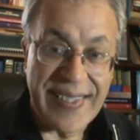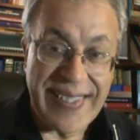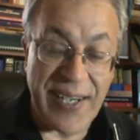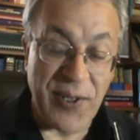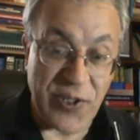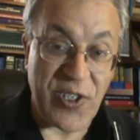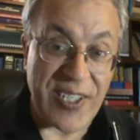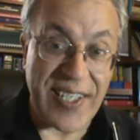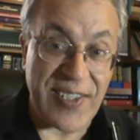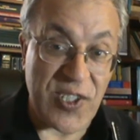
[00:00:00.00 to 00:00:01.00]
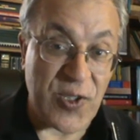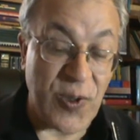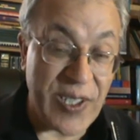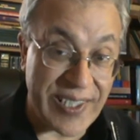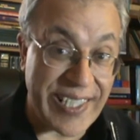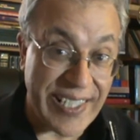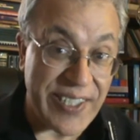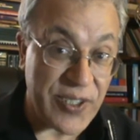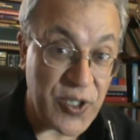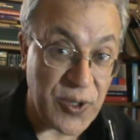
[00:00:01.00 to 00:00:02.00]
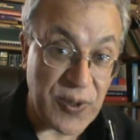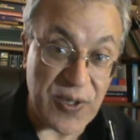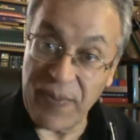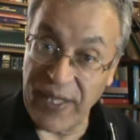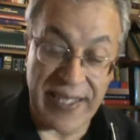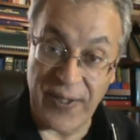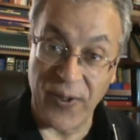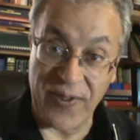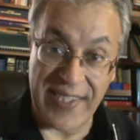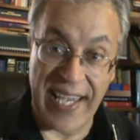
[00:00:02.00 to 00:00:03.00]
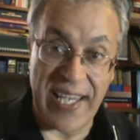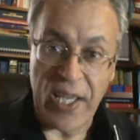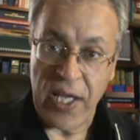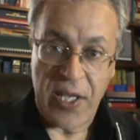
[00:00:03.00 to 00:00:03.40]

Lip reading: they all translate disloyalty here in the shoes, but they don't say